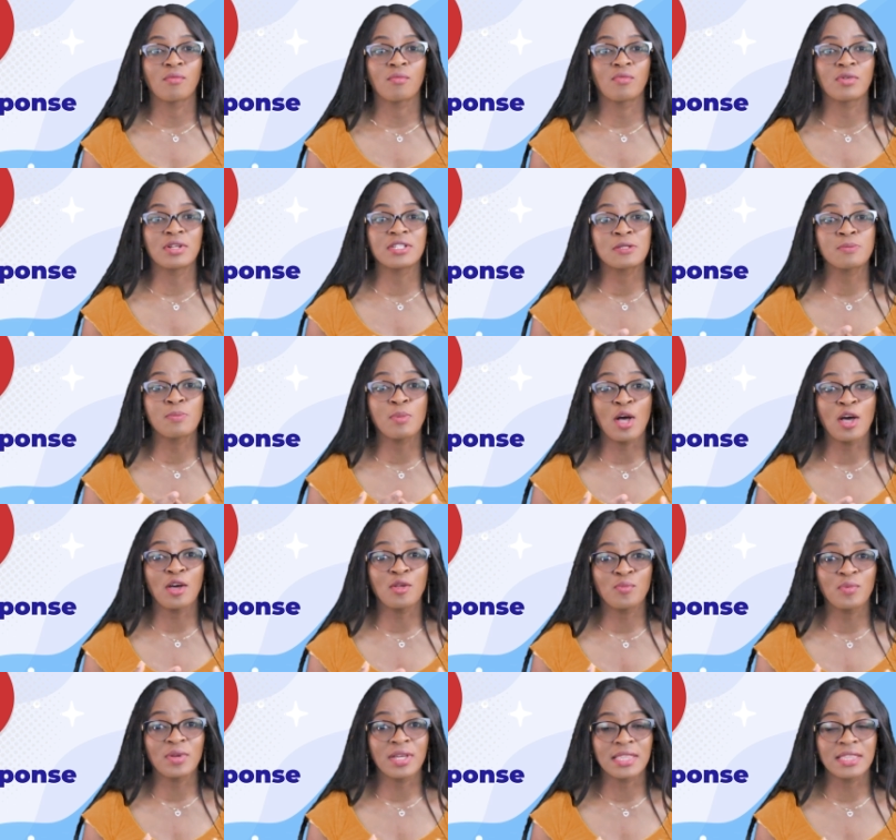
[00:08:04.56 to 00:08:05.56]

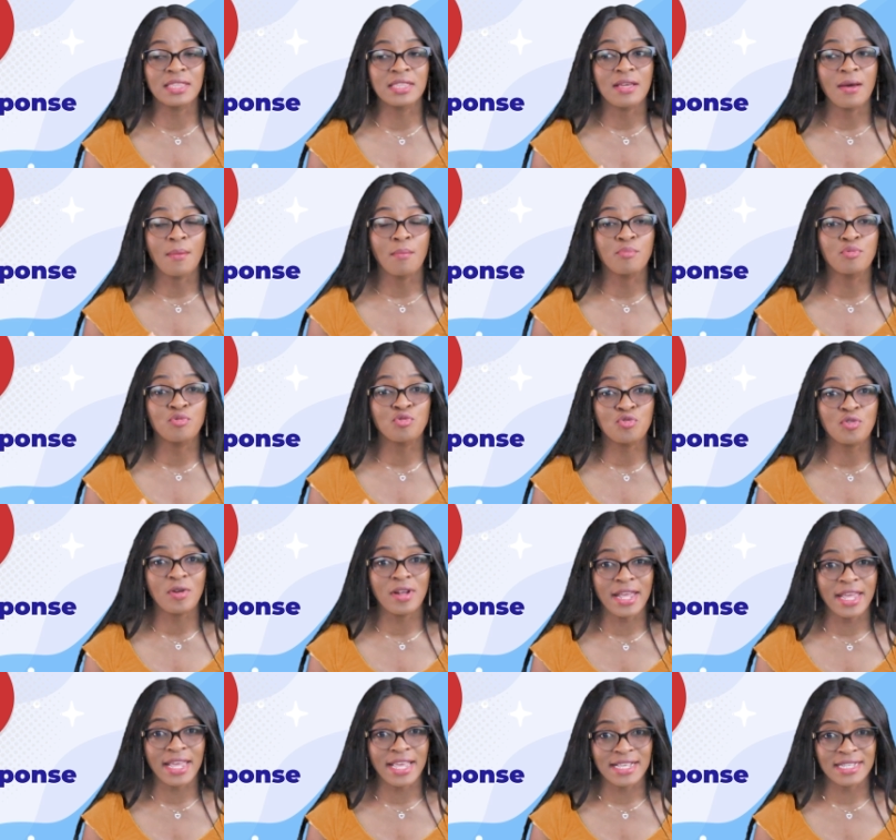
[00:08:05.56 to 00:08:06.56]
respond with
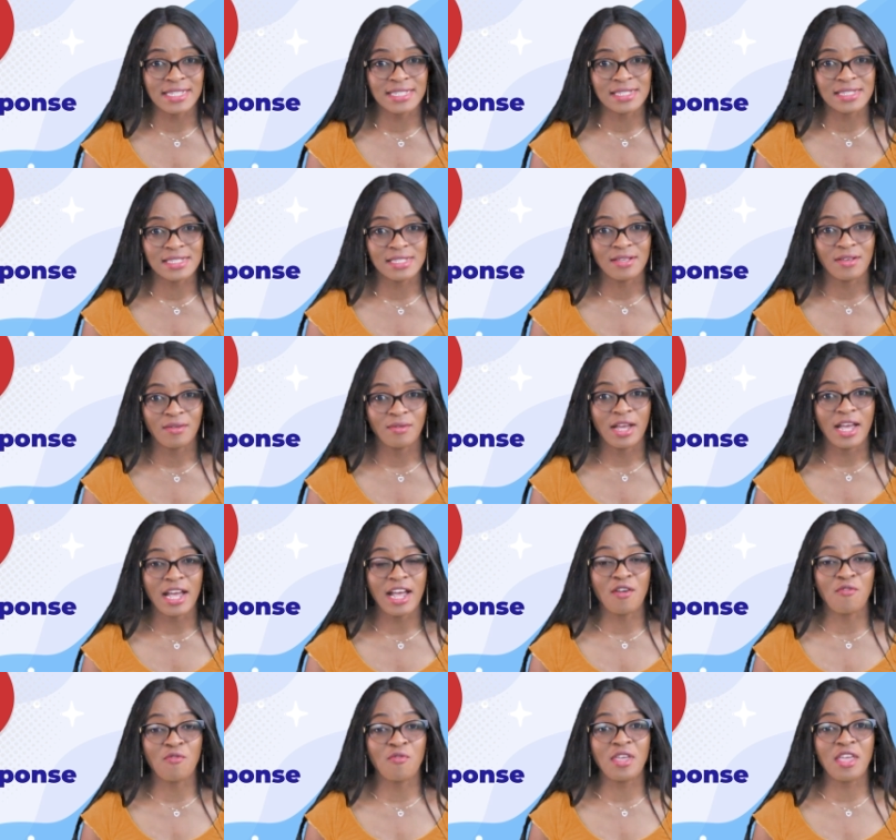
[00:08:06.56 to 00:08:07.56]
praise,
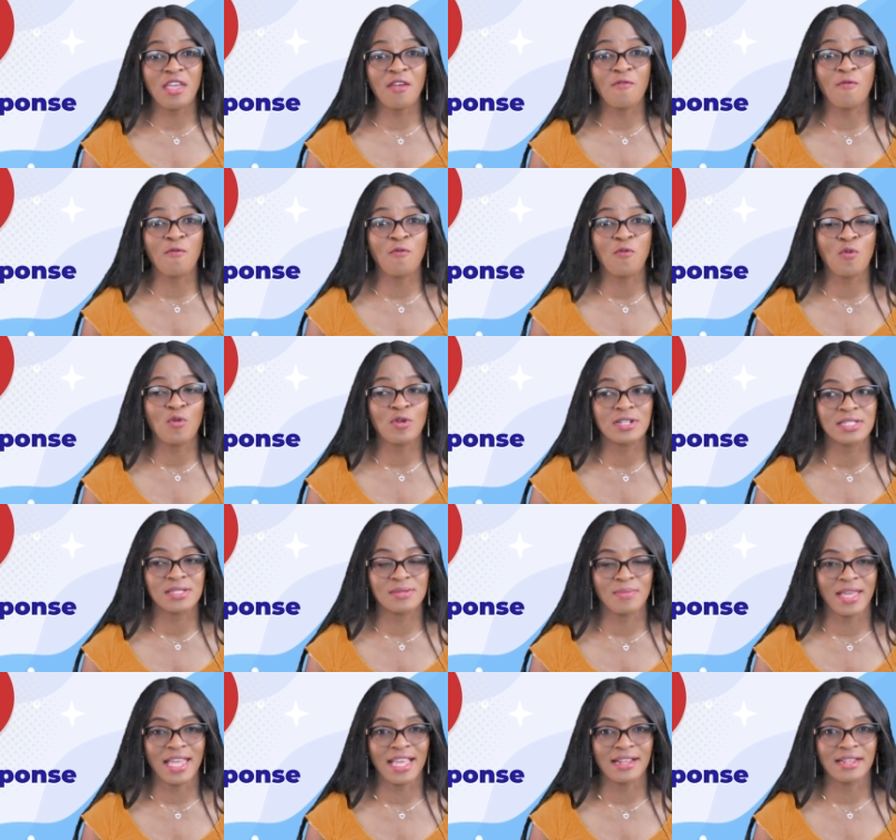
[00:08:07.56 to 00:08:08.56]
a
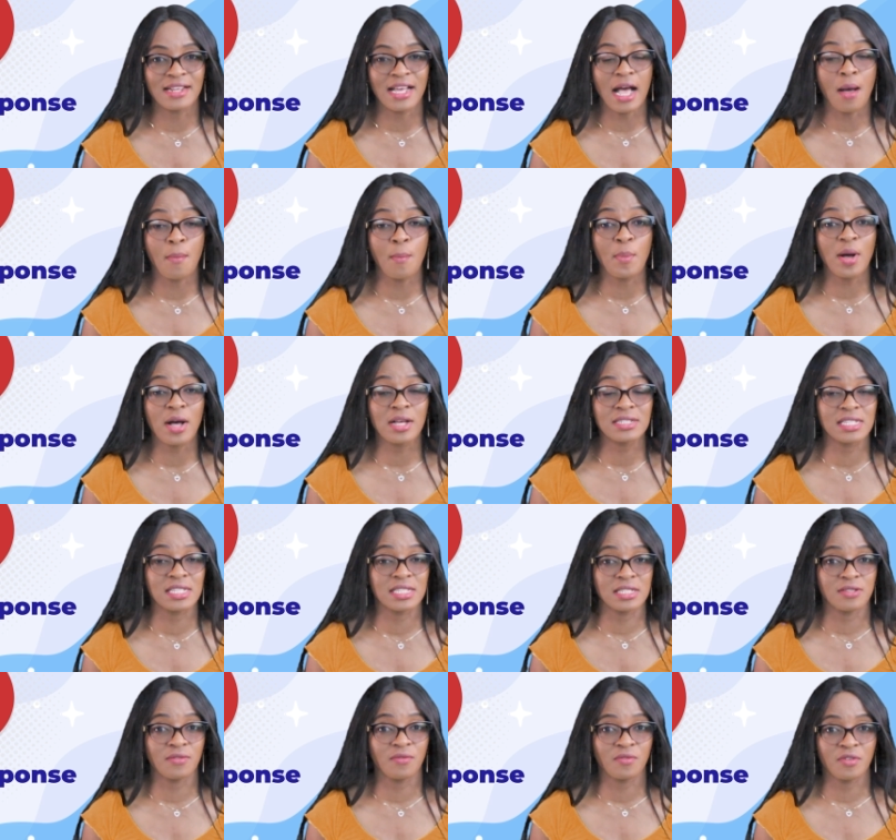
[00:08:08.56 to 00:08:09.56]
reinforcement, a
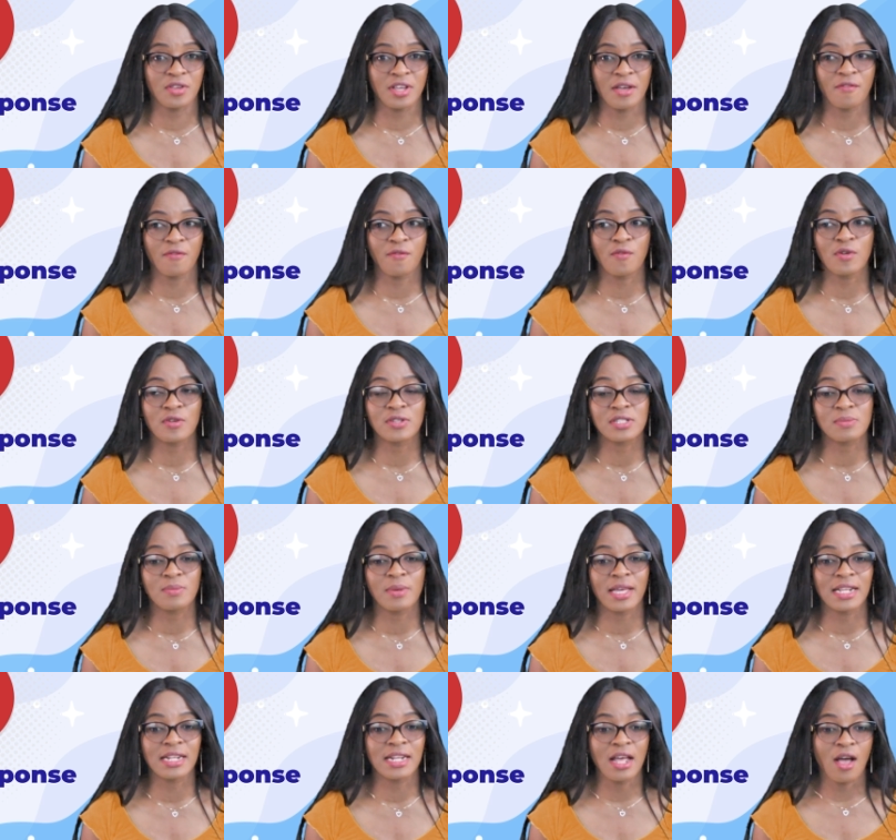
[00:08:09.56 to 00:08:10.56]
positive
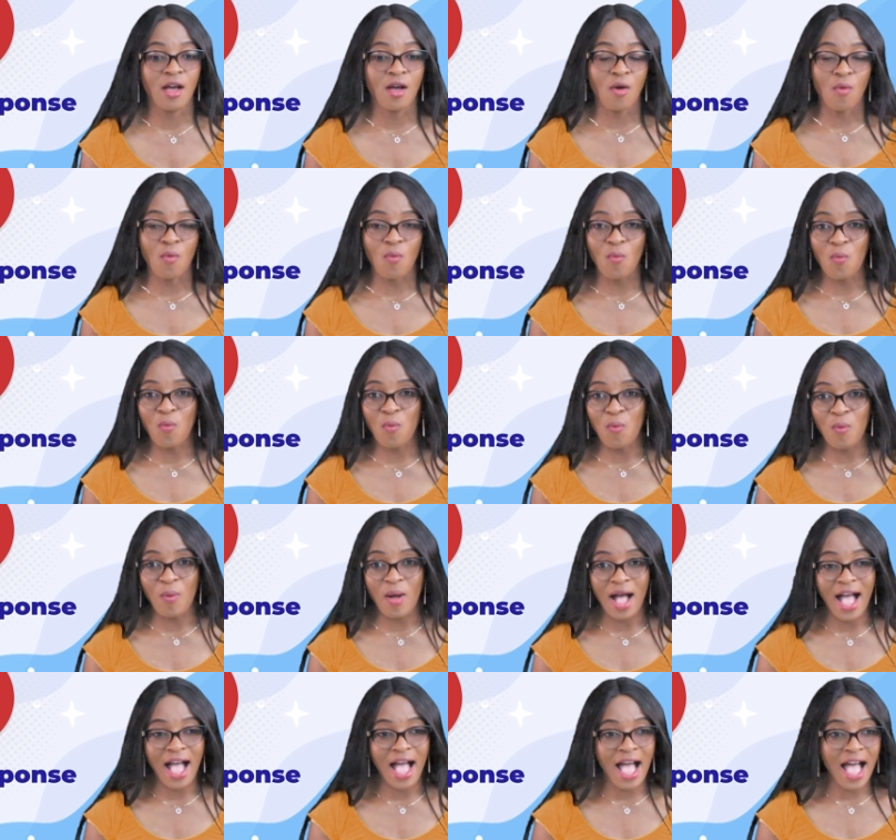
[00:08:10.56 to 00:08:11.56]
reinforcement.
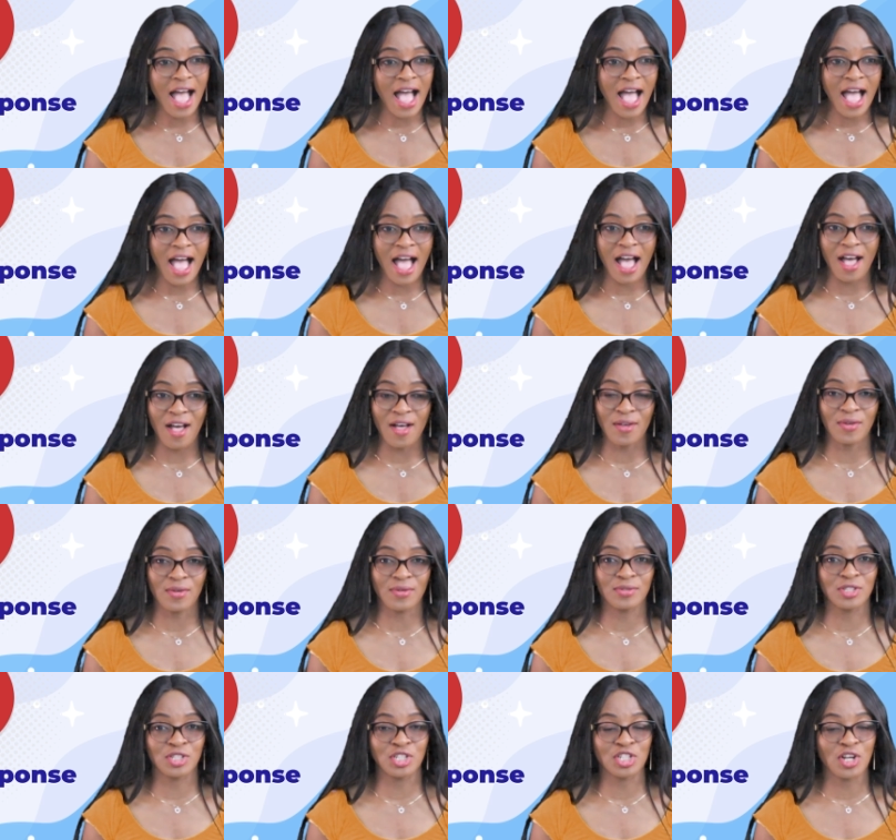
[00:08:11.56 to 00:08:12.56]

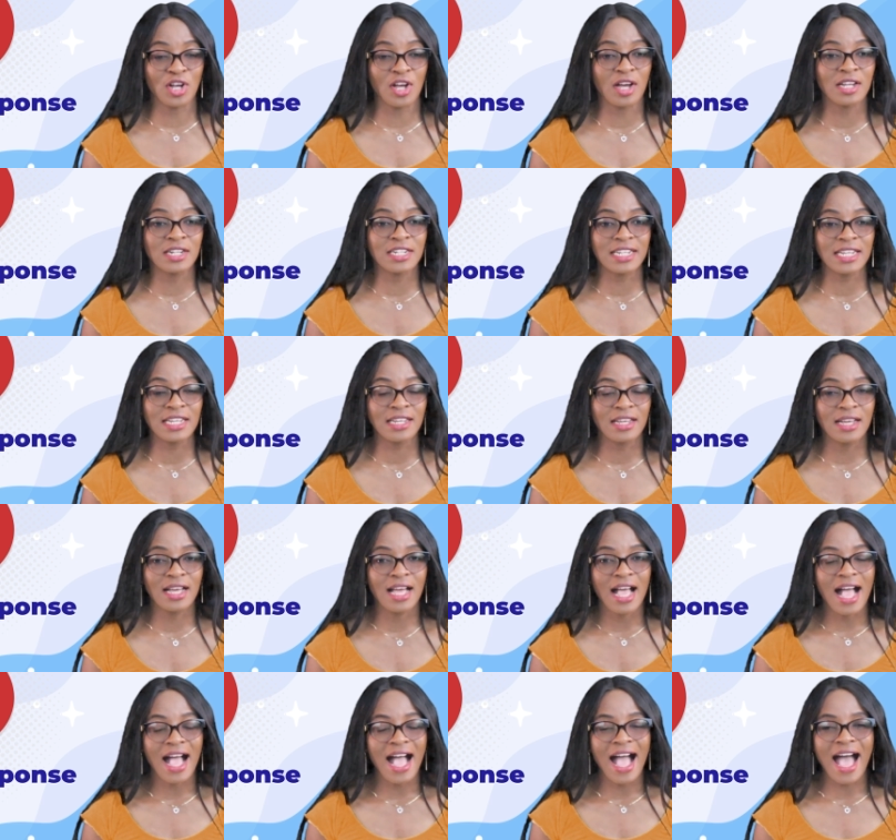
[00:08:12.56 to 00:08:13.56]
Wow, Johnny,
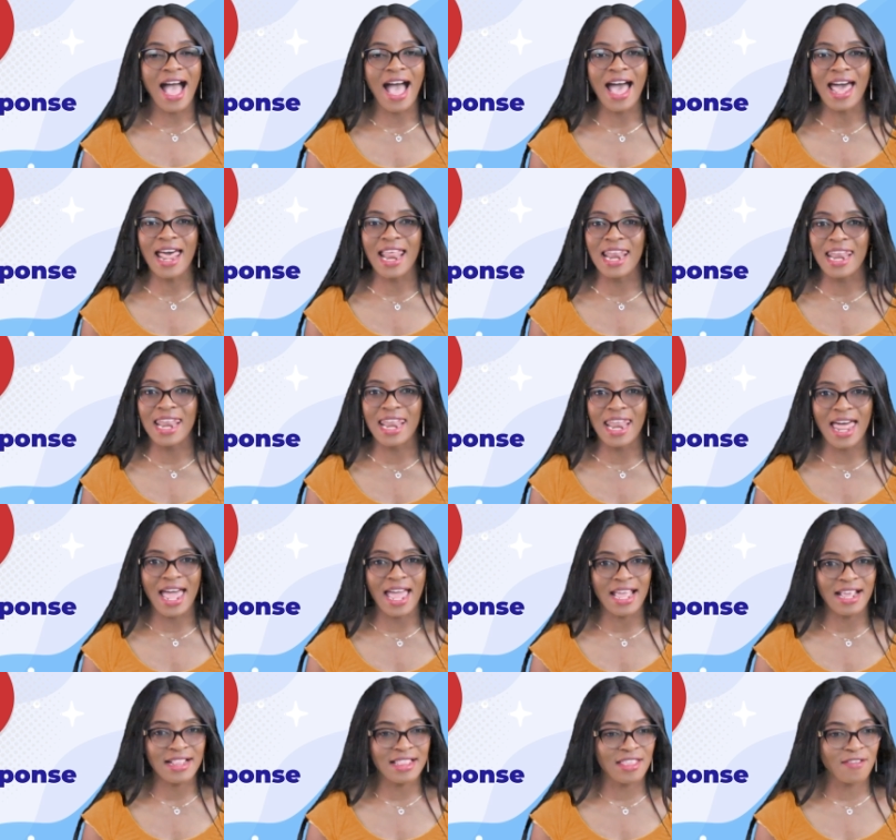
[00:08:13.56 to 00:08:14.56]
I
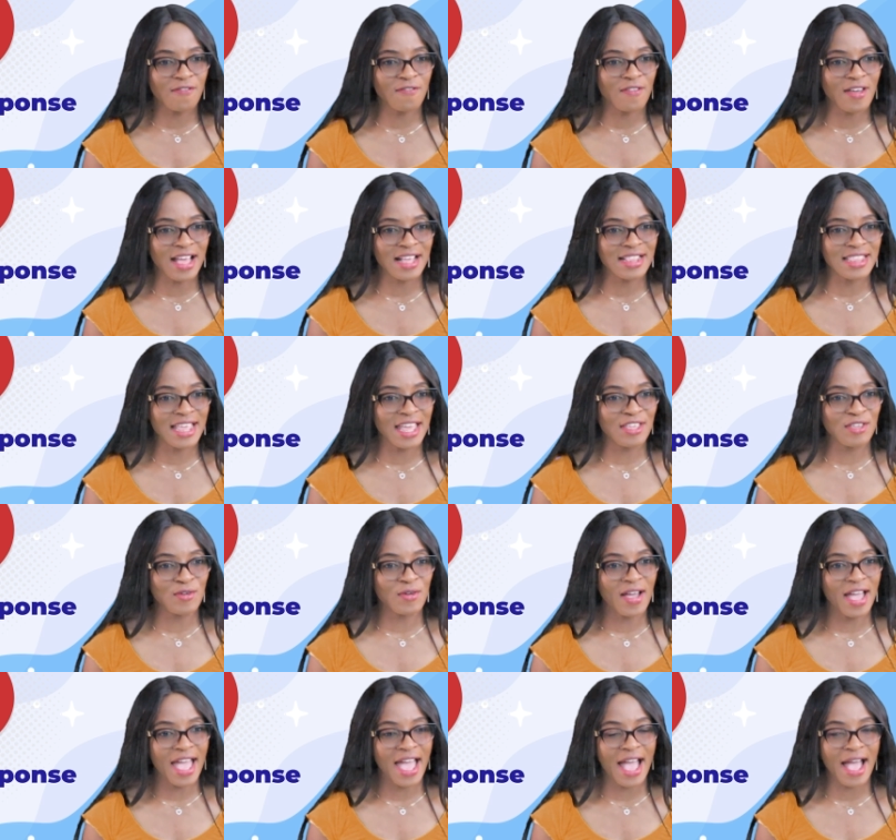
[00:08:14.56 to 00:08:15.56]
like the fact that
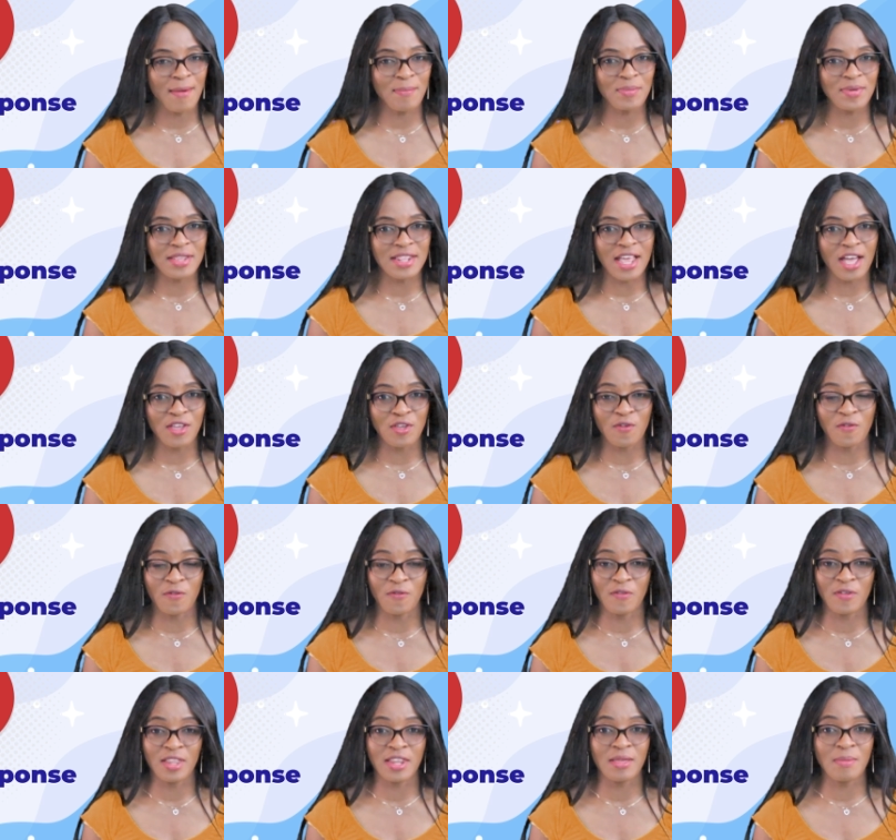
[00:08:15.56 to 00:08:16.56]
you're happy now, you're
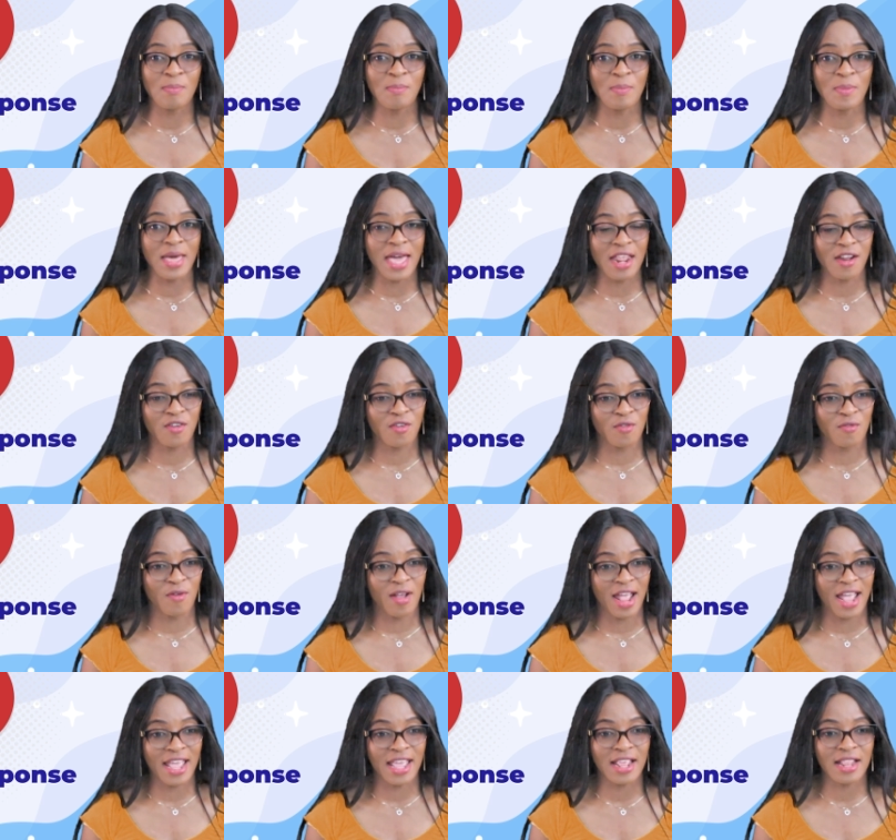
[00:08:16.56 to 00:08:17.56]
feeling better,
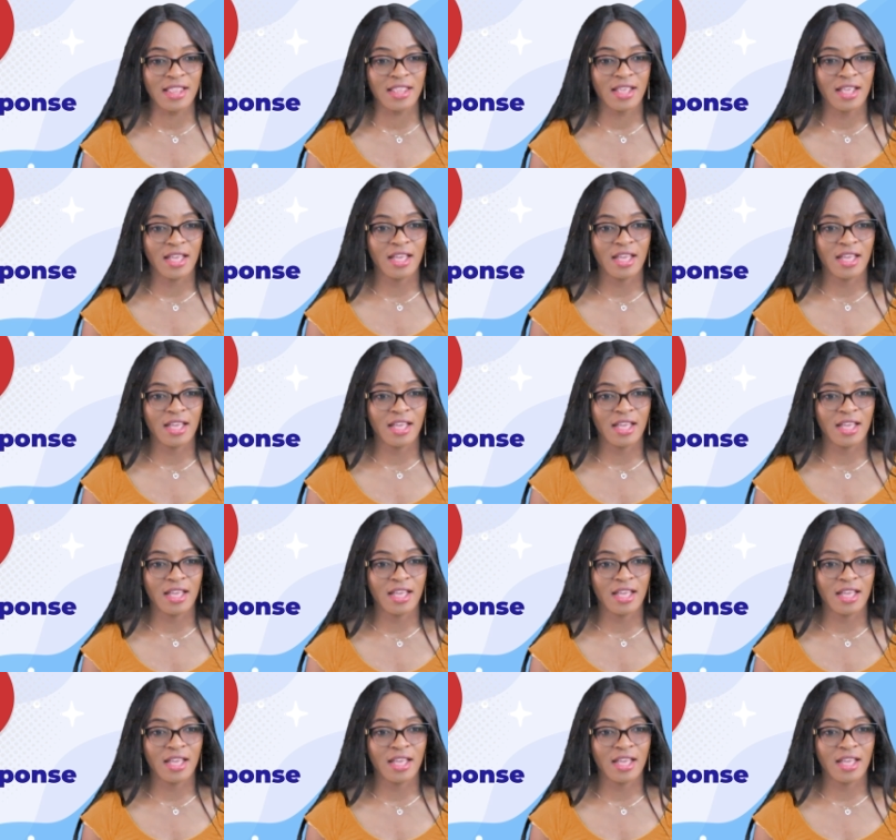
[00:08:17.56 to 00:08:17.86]
right?